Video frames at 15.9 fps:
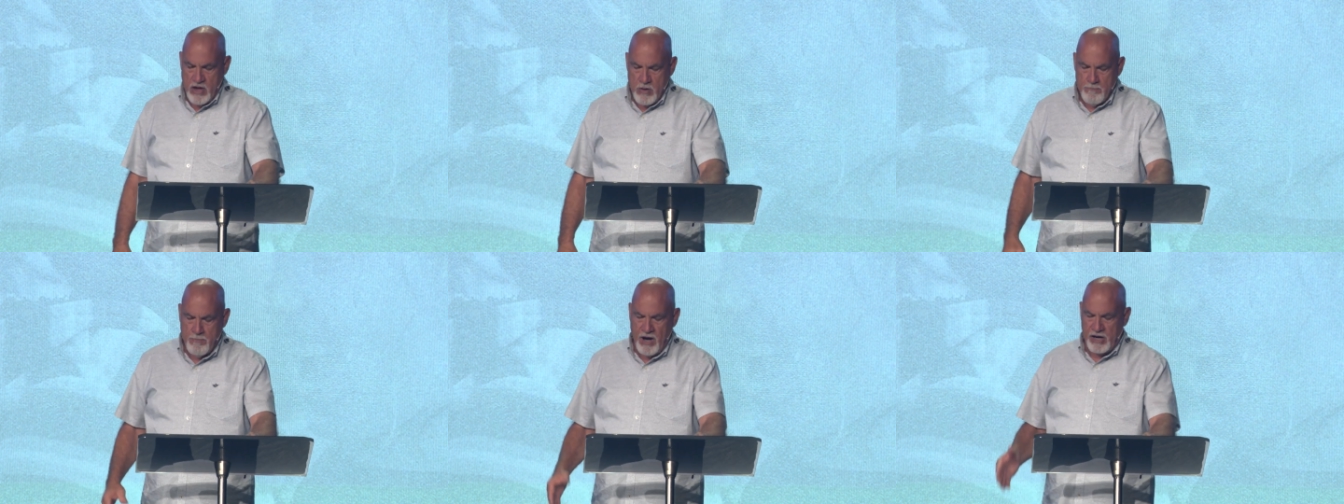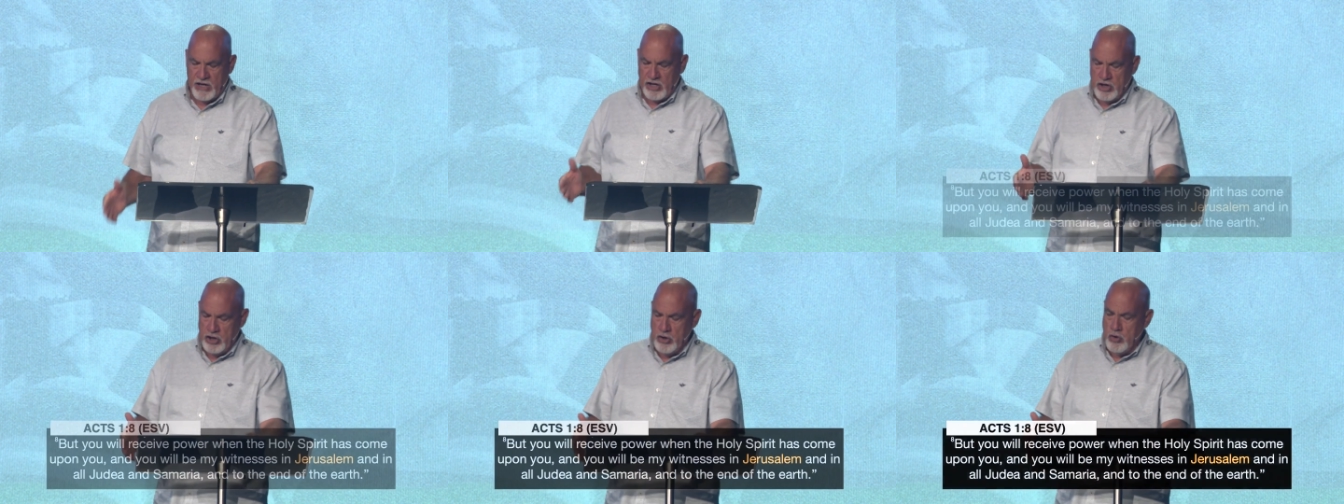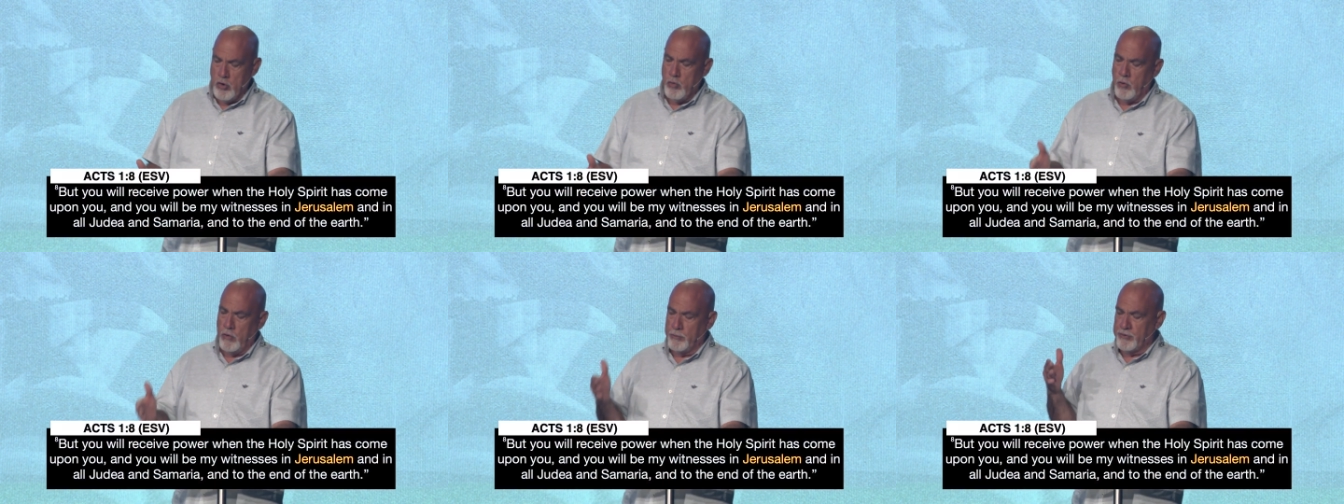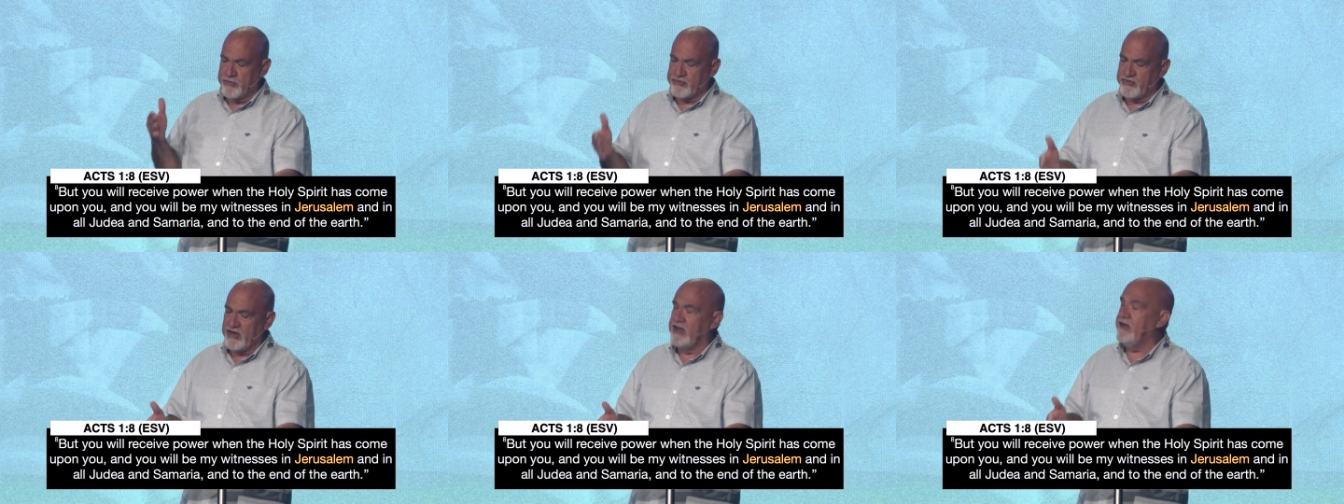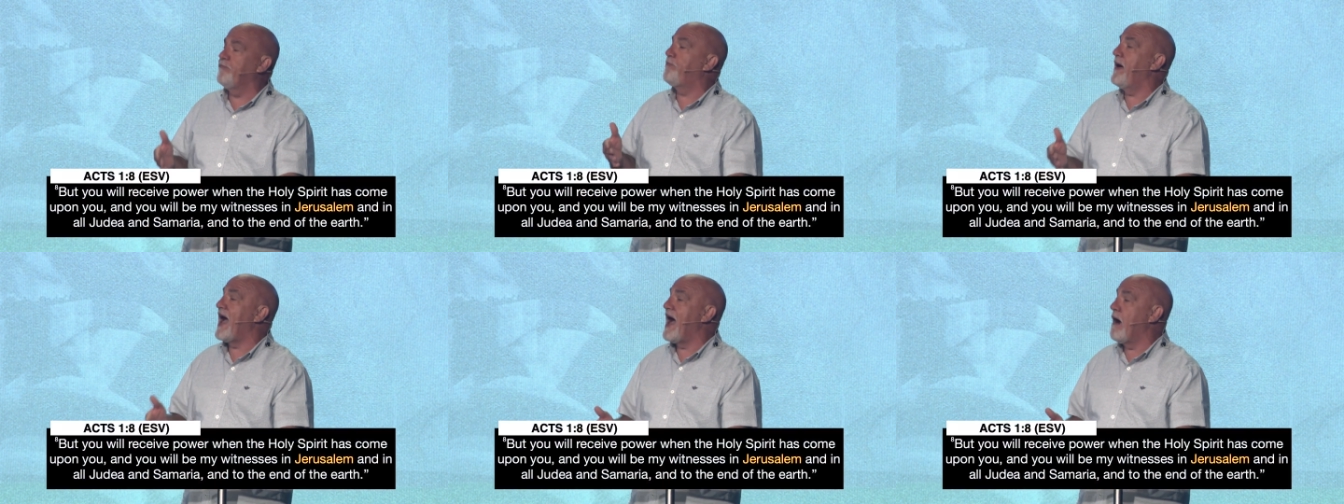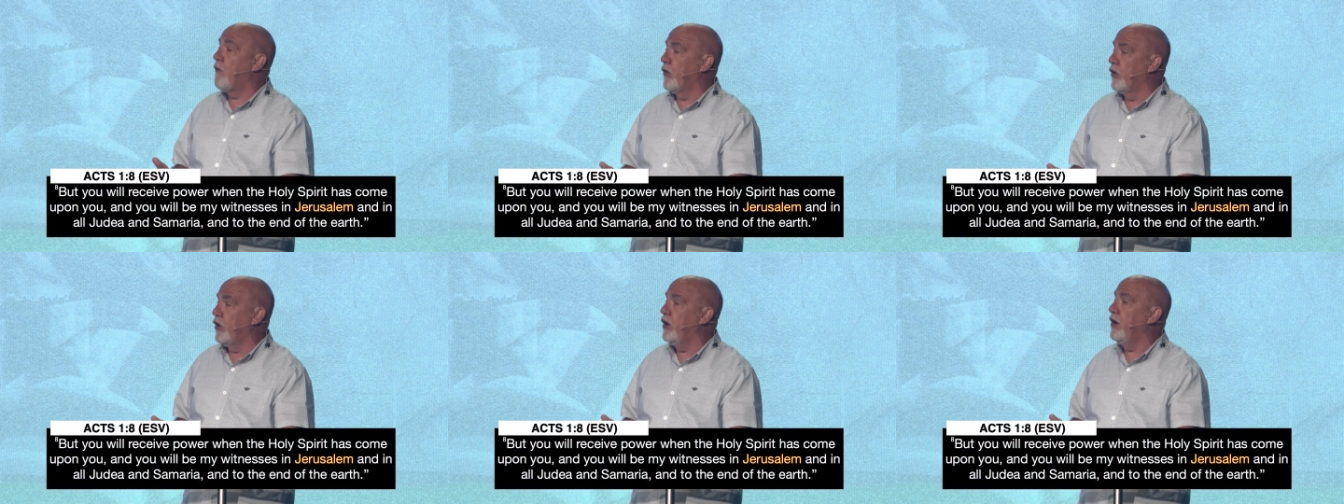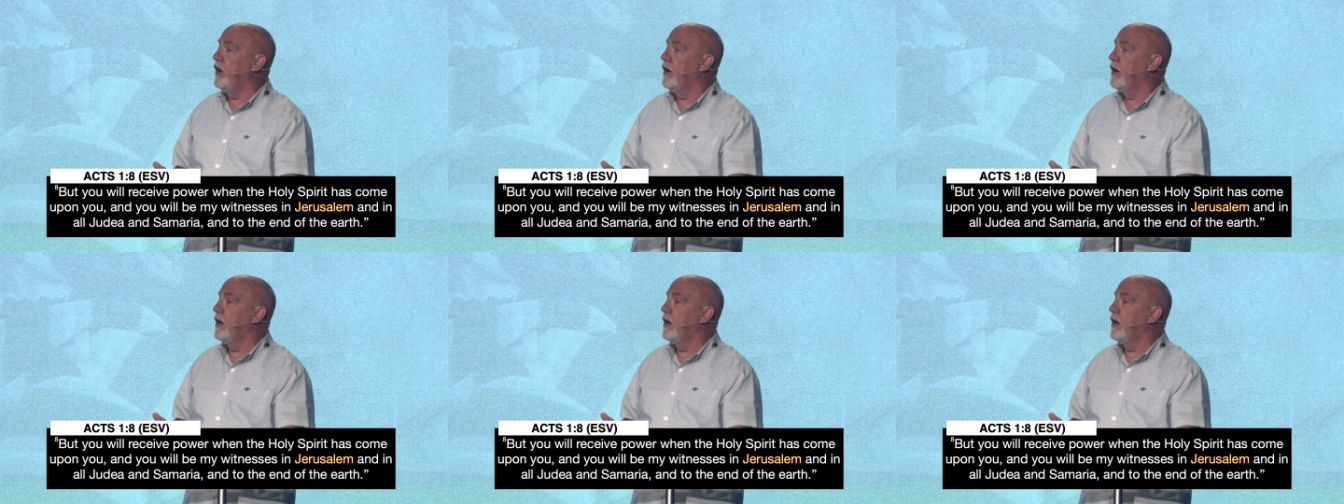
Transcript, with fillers: But you will receive power